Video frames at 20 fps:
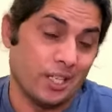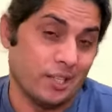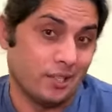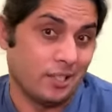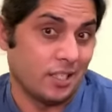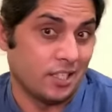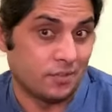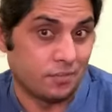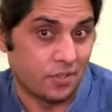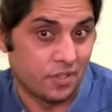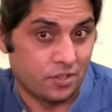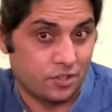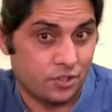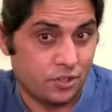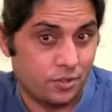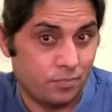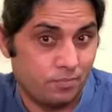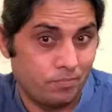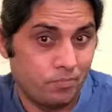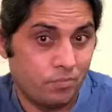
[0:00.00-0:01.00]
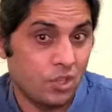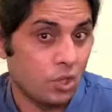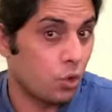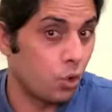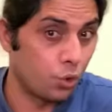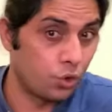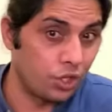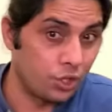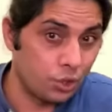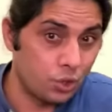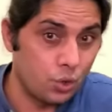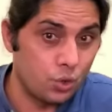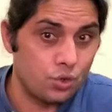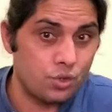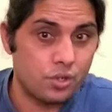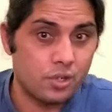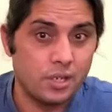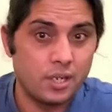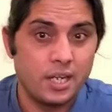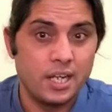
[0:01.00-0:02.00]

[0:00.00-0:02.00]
in these words, quote unquote,